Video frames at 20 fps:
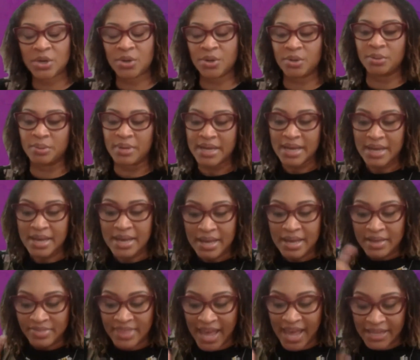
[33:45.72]
And so
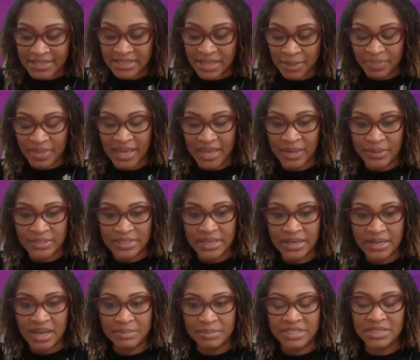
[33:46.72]
that's something
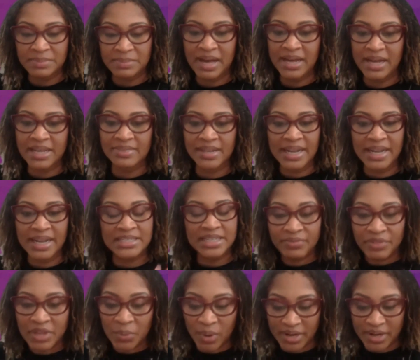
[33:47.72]
else that comes to mind. And then I
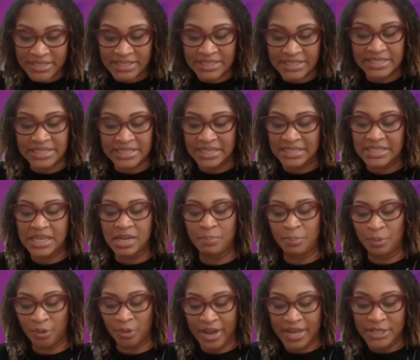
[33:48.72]
definitely want us to dig
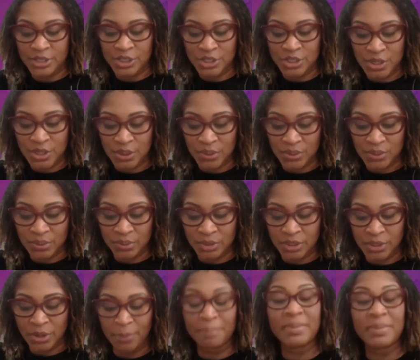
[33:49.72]
deeper
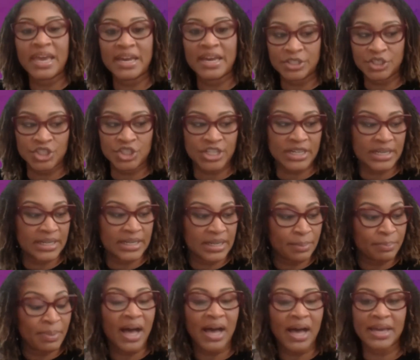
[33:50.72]
into,
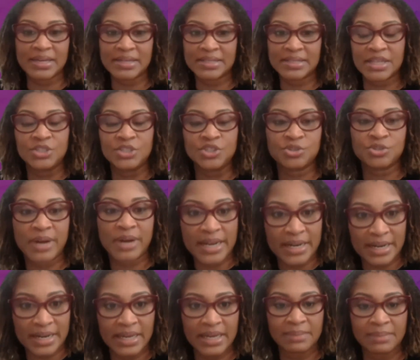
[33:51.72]
managing bias and
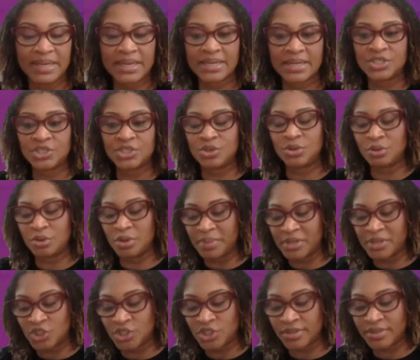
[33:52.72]
training, because
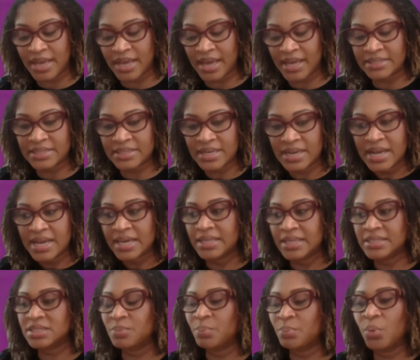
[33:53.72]
you mentioned that
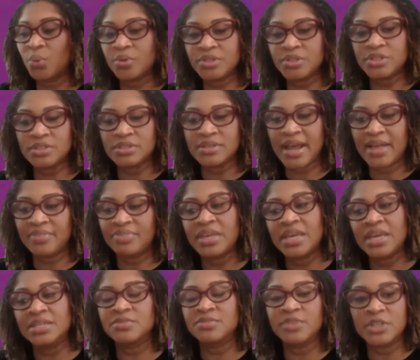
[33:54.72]
it's important
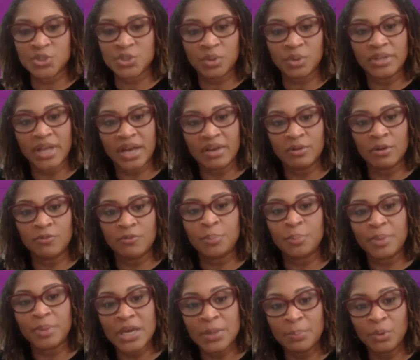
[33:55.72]
at the individual
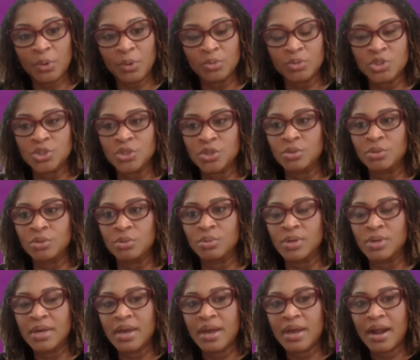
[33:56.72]
level for people
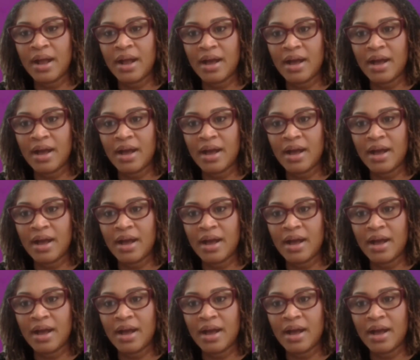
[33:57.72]
to